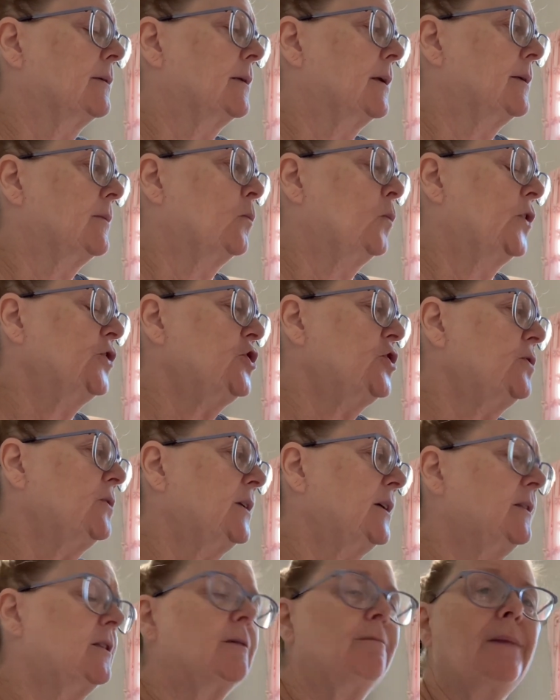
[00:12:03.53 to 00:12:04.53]
once you
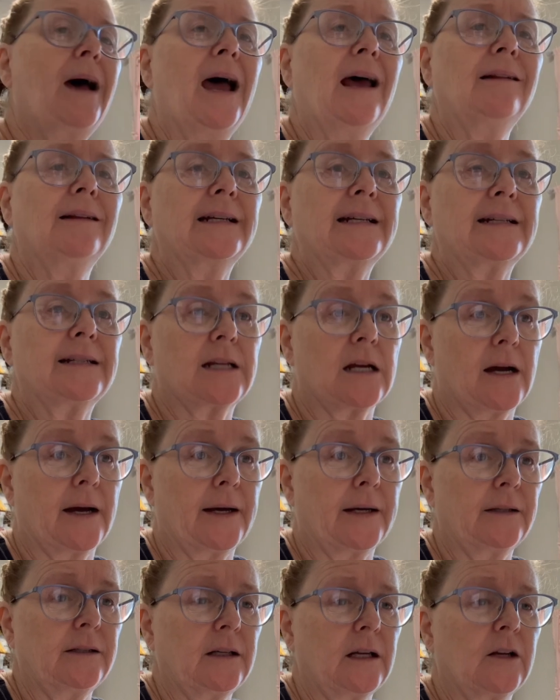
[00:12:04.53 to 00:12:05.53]
get the modeling
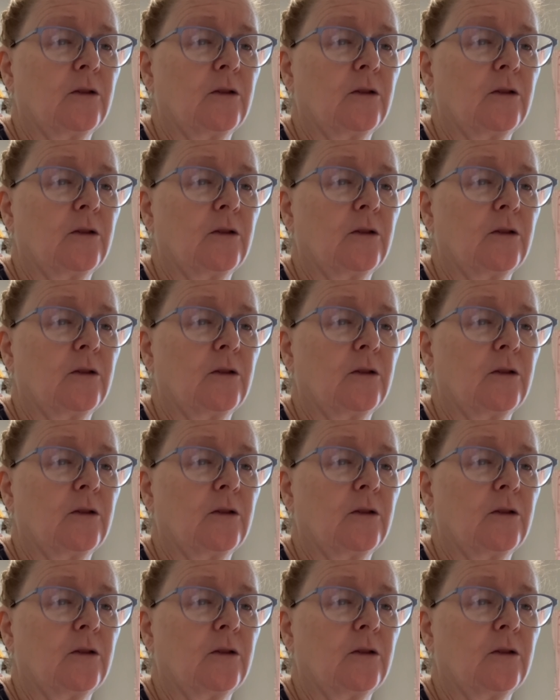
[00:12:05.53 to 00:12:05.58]
done